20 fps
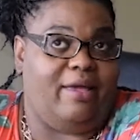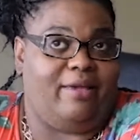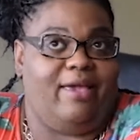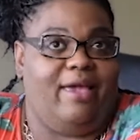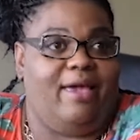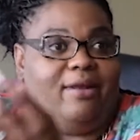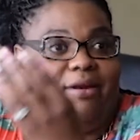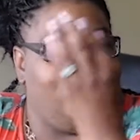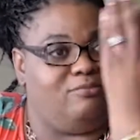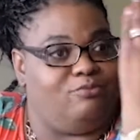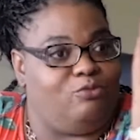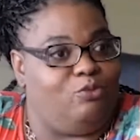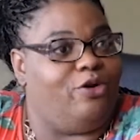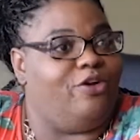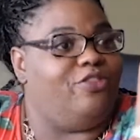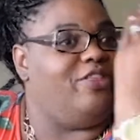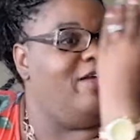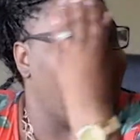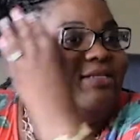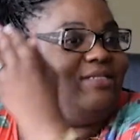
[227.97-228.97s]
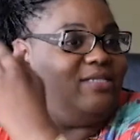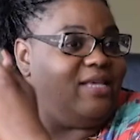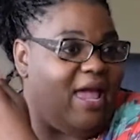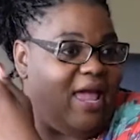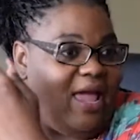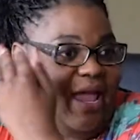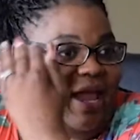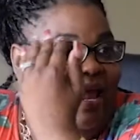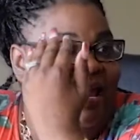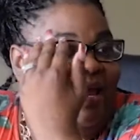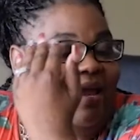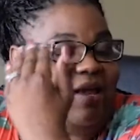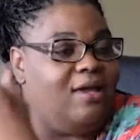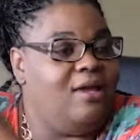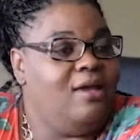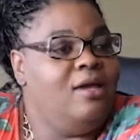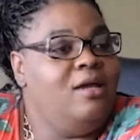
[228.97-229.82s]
kind of wear that tag.